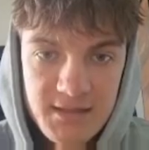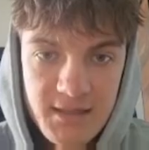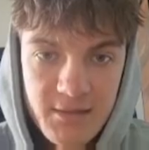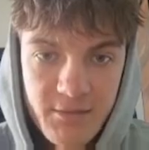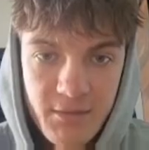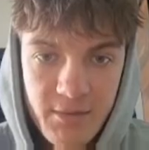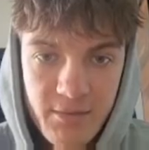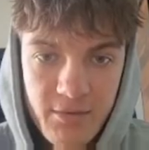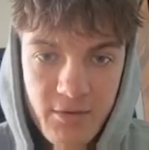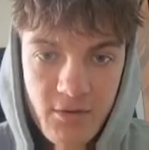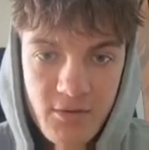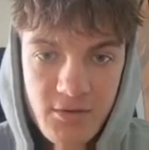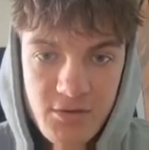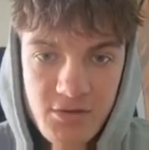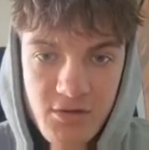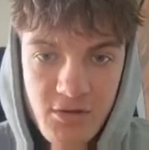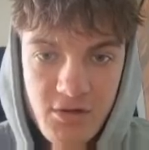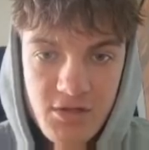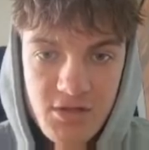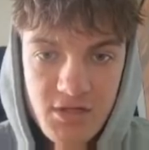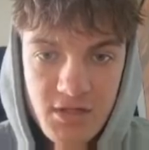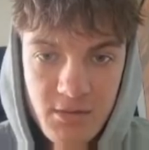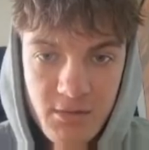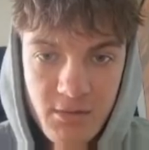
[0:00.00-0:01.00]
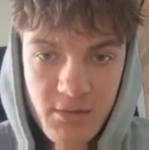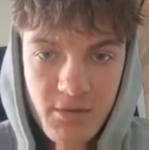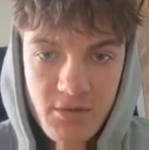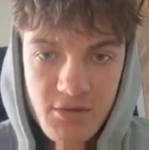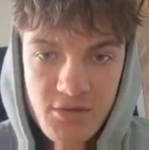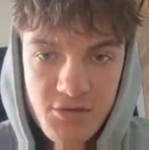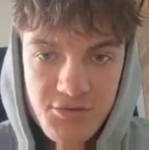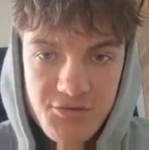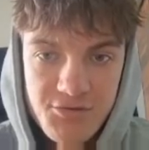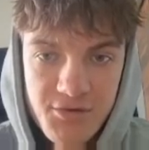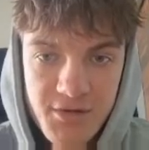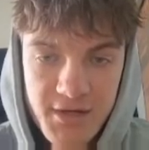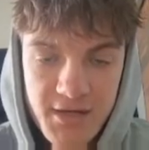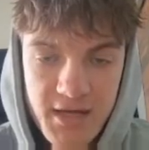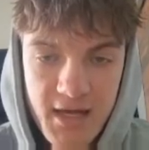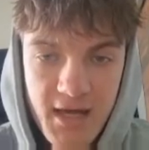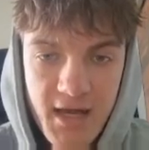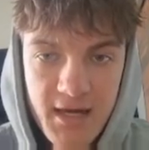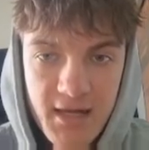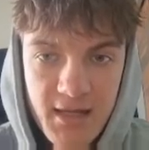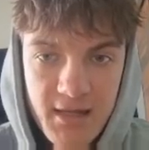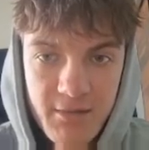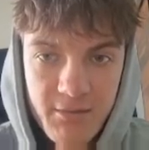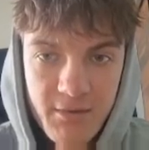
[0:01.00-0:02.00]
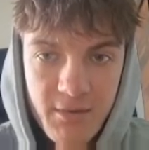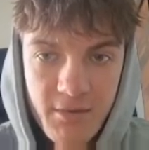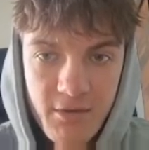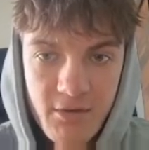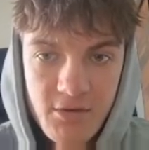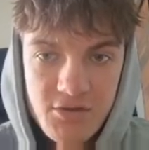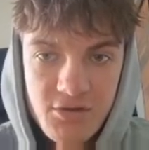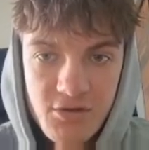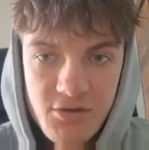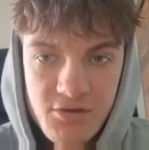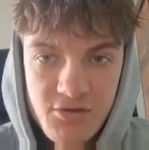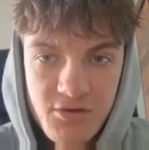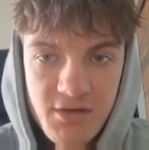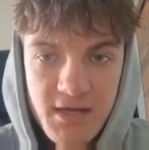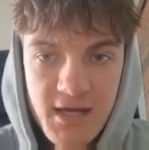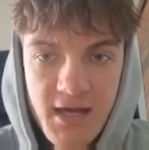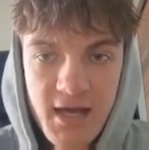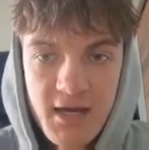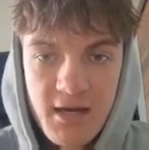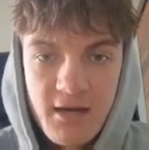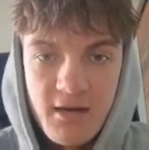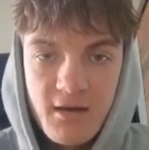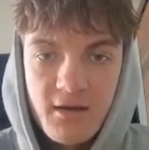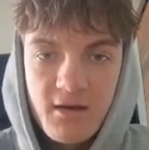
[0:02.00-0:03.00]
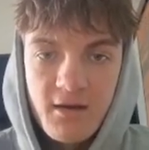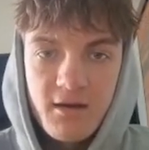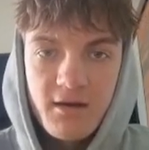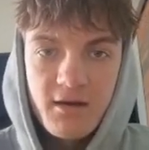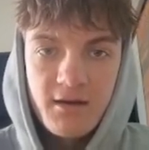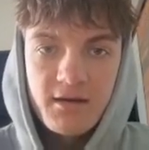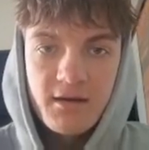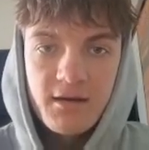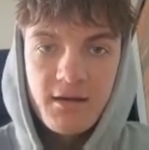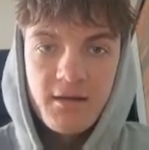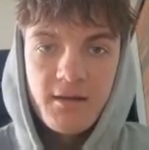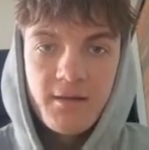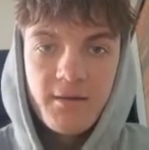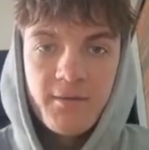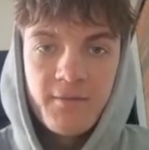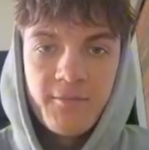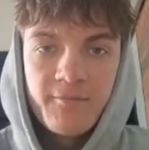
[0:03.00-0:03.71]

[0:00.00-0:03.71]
and then we broke structure, then we broke structure again, and then we broke structure again. Okay.